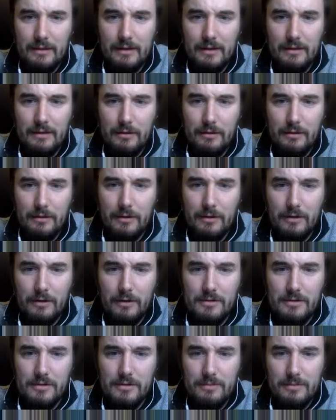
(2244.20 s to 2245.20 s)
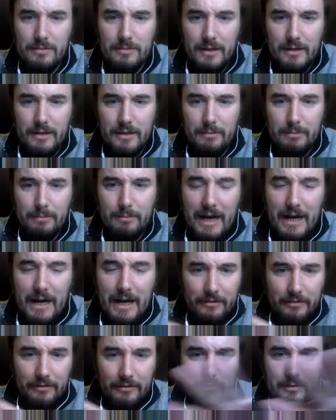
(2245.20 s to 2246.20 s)
the large like
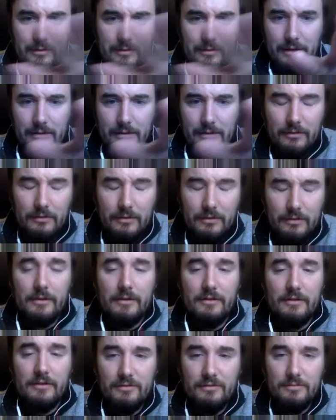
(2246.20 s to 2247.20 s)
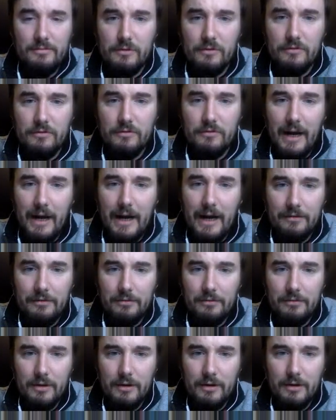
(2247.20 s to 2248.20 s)
backs, like the large smooth
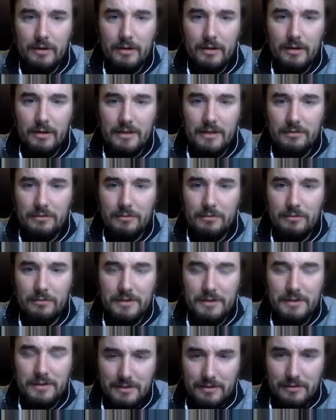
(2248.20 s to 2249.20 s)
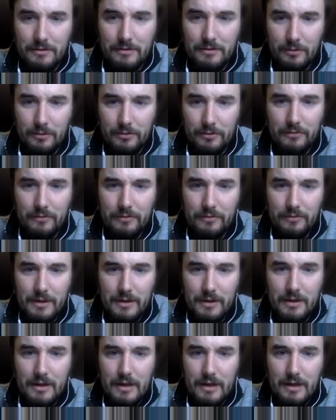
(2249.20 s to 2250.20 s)
backs where it takes a while to get to the dorsal
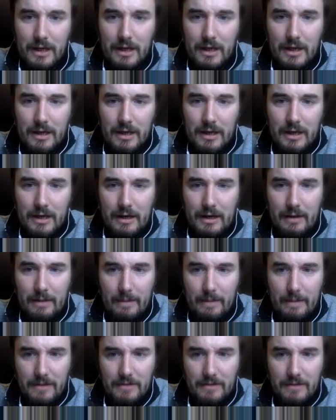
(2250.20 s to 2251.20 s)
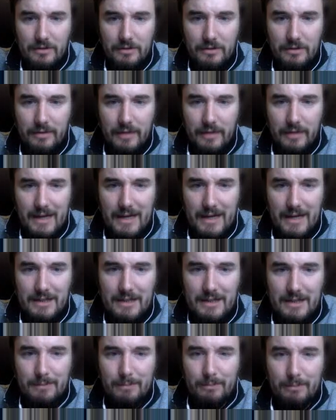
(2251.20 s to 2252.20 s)
fin. Just that
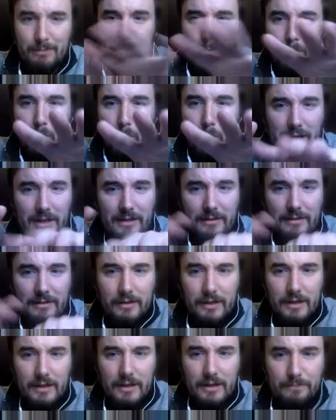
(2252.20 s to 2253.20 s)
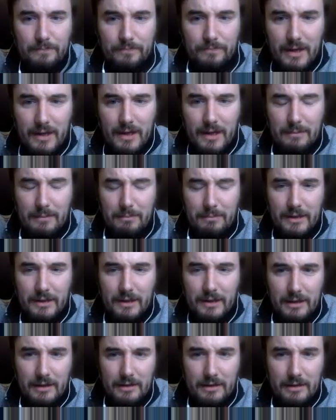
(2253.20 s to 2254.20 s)
buoyancy, and I
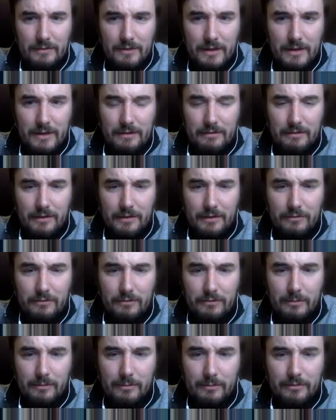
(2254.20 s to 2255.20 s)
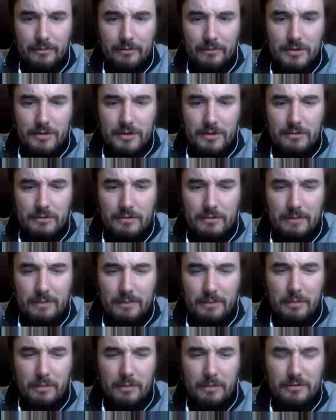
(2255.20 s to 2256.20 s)
believe Echinorhiniformes do
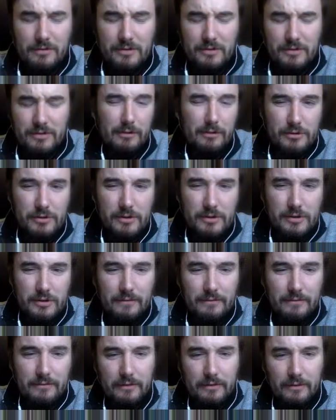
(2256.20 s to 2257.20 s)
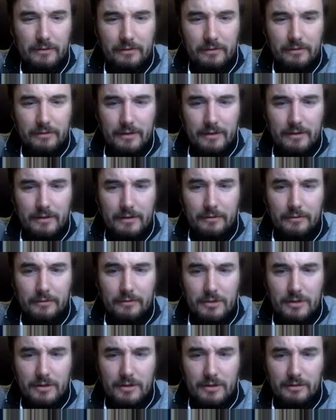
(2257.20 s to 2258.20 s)
have proportionally larger livers than other
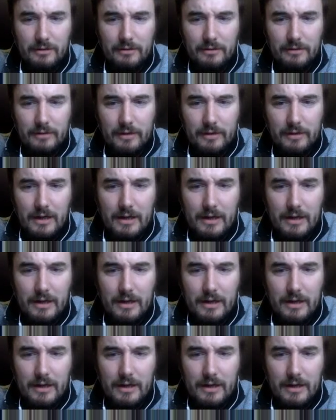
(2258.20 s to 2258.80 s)
sharks,